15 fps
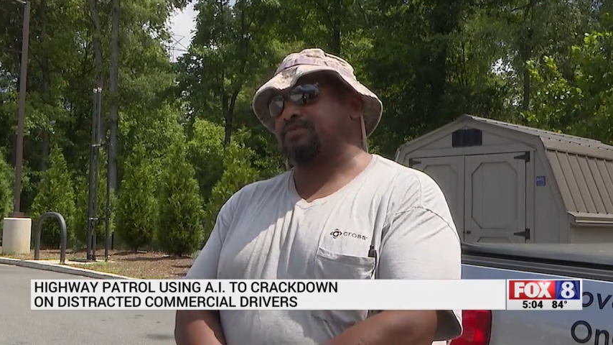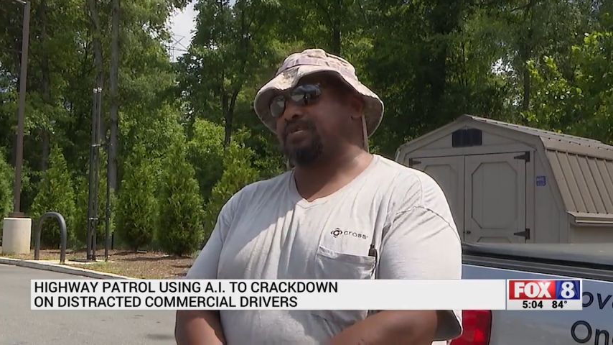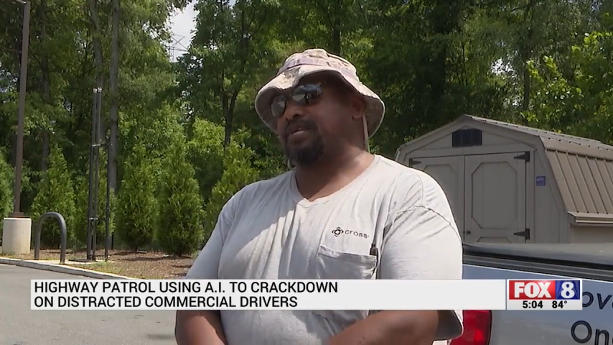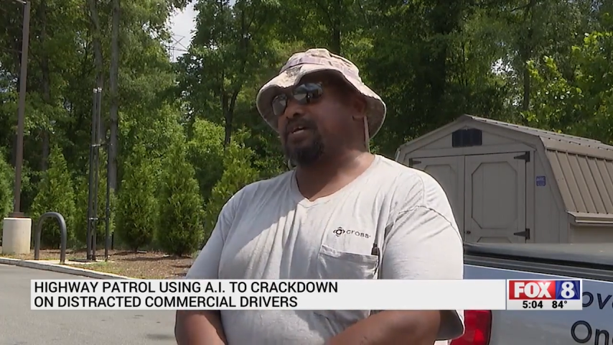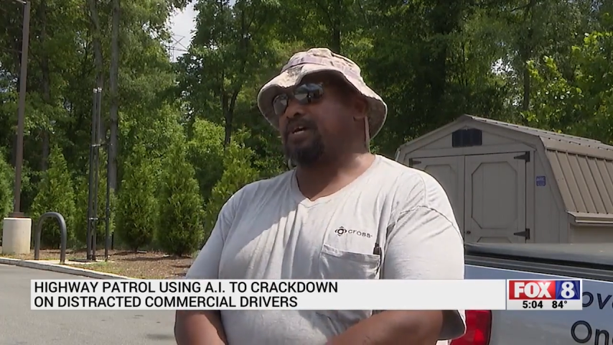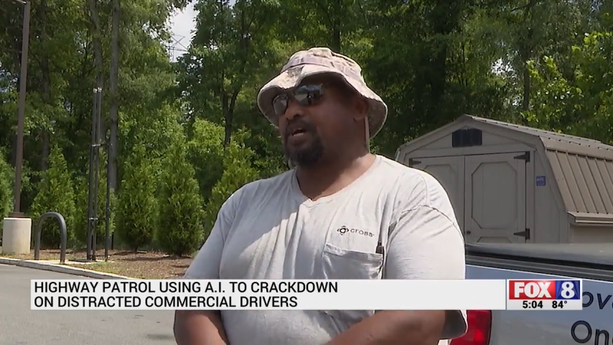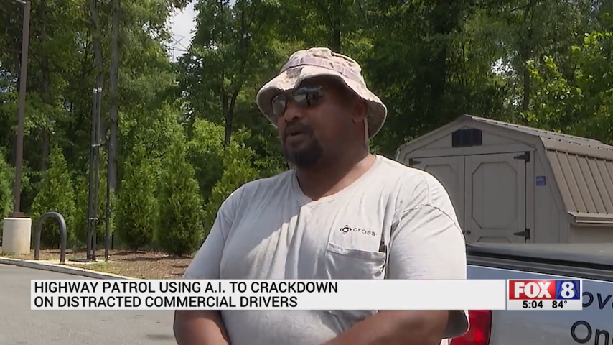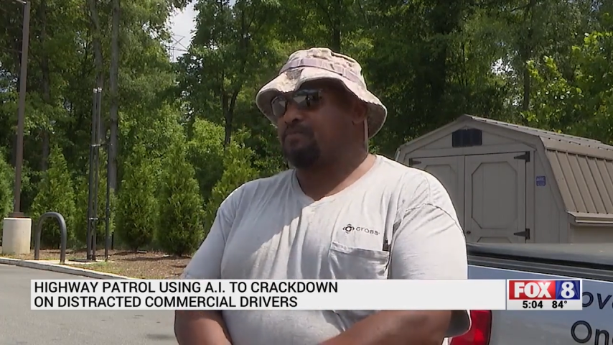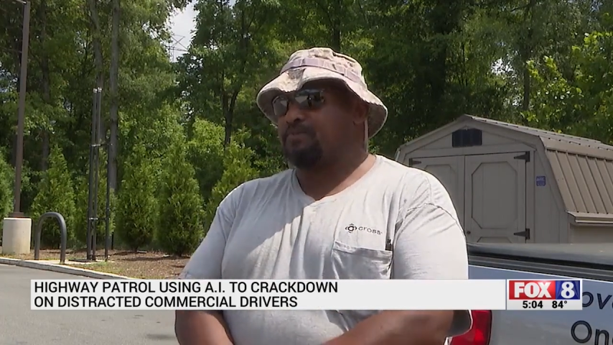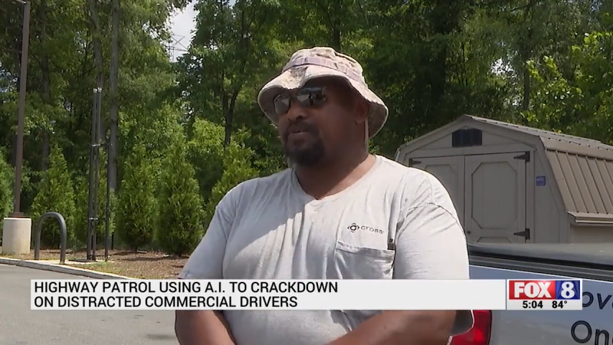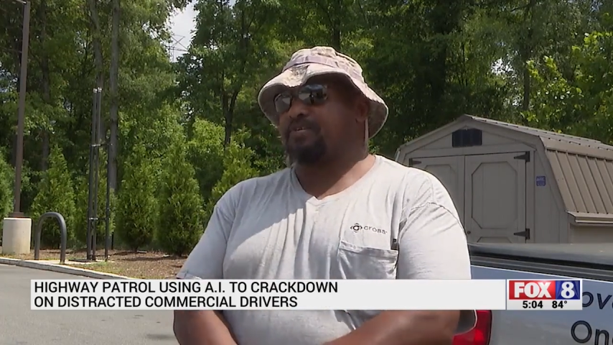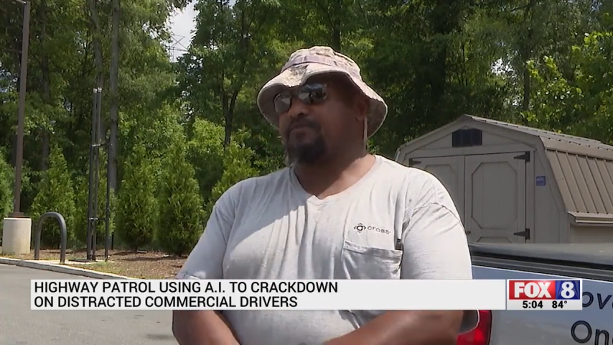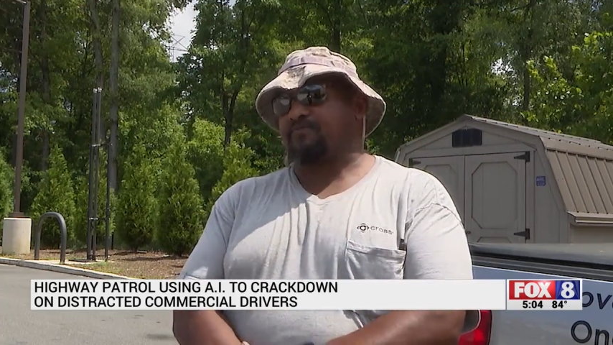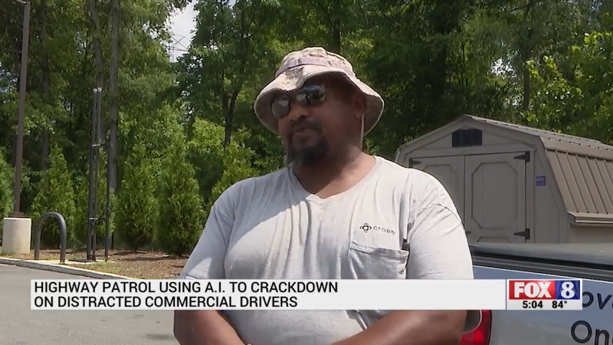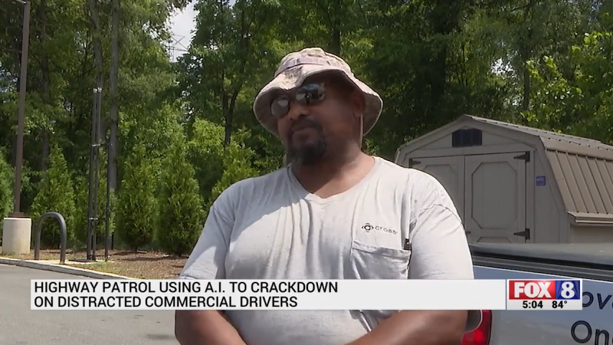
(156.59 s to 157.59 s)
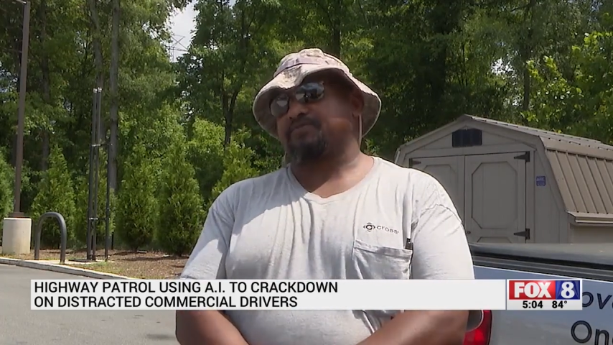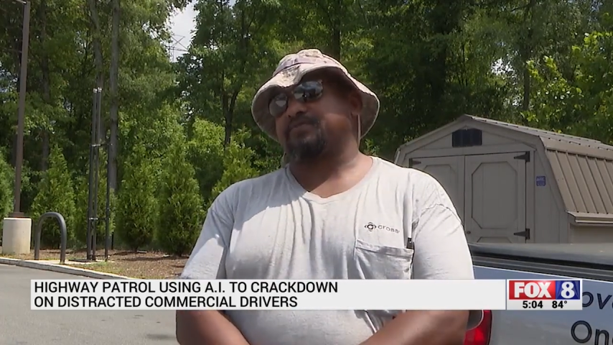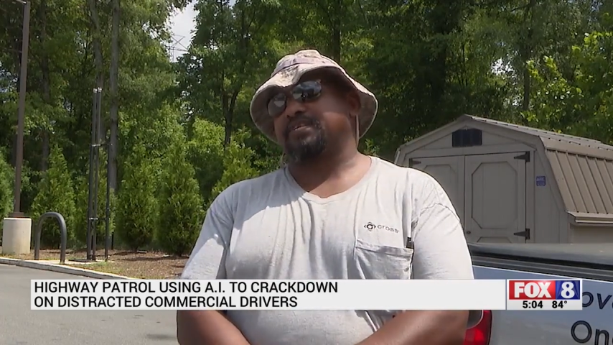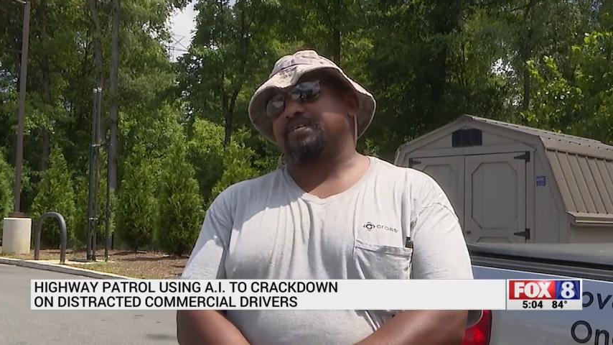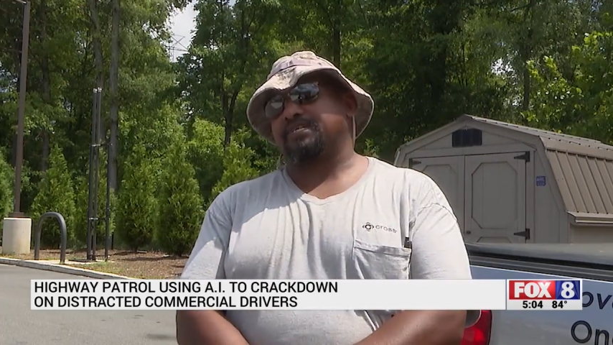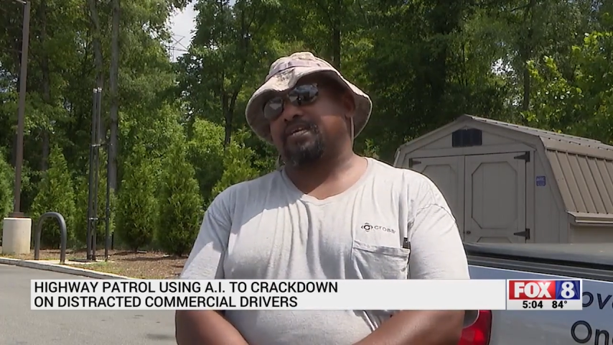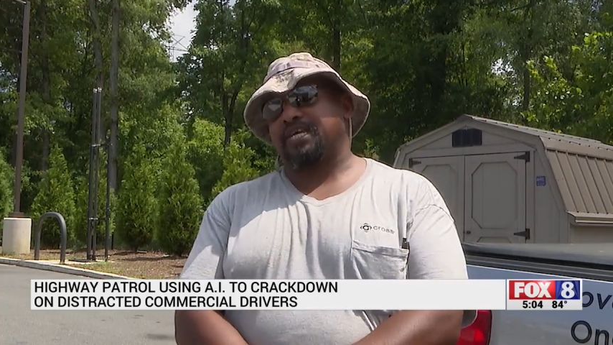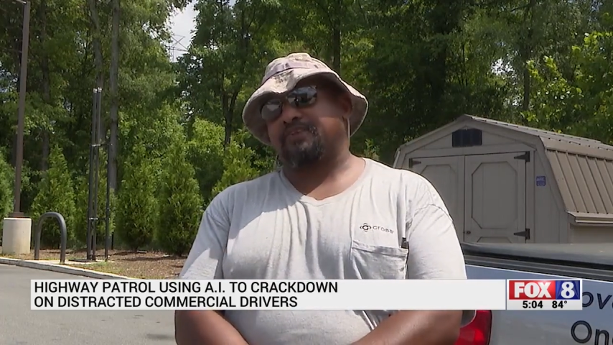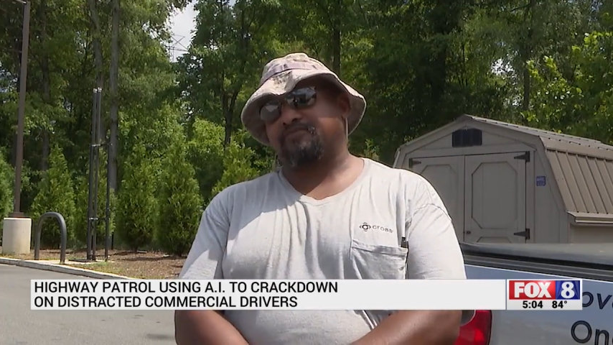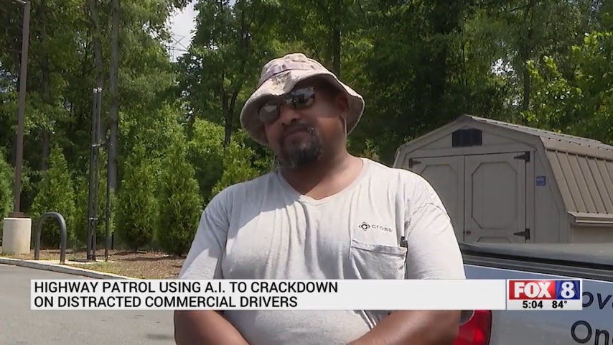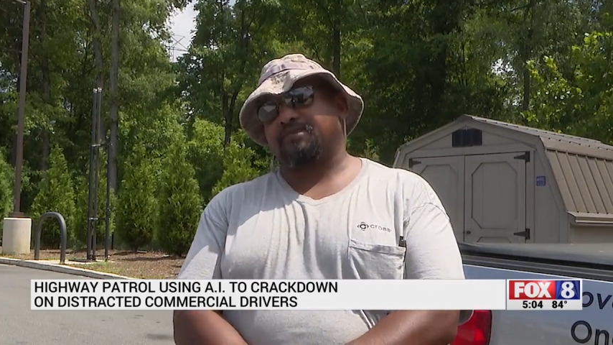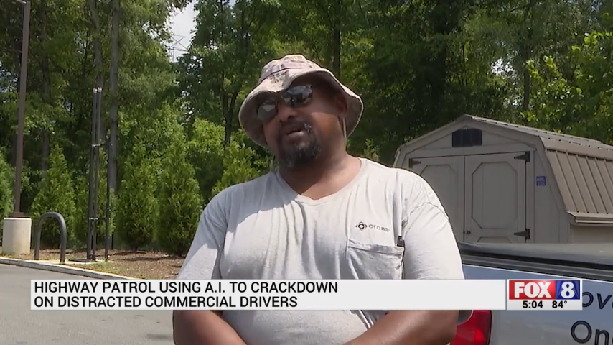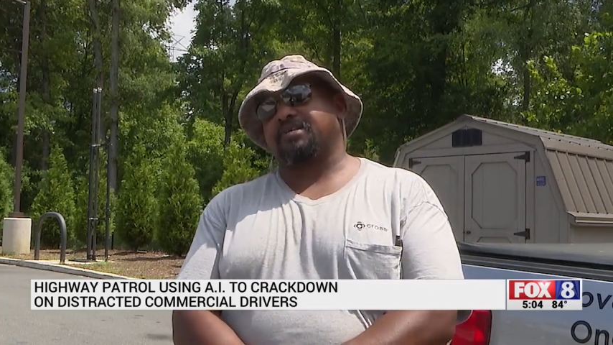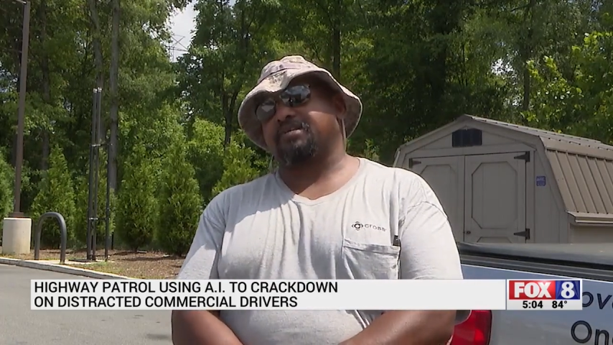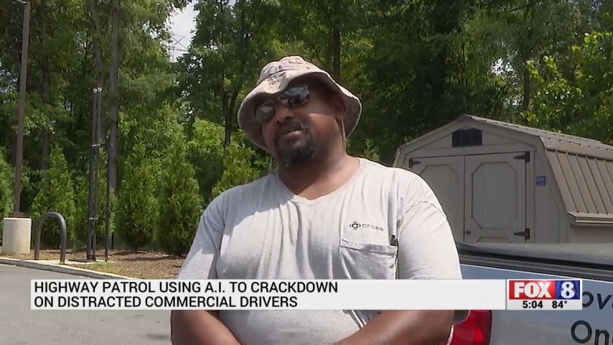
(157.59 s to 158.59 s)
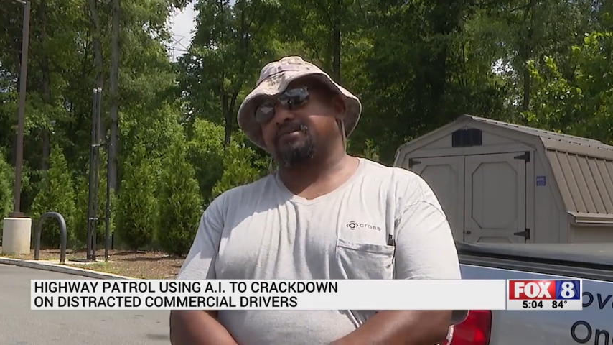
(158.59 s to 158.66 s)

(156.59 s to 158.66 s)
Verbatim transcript: and then I hope it can filter down to everybody.